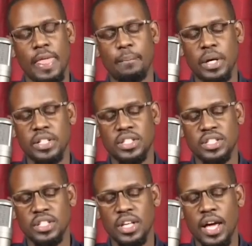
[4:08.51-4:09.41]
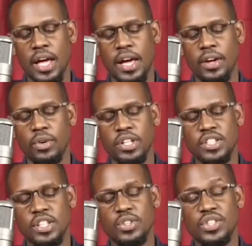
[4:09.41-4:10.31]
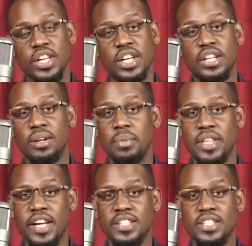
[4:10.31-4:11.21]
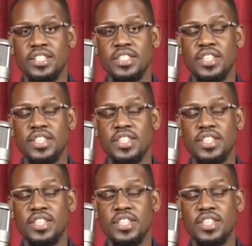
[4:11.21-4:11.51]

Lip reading: But I honestly don't think it'll be that easy.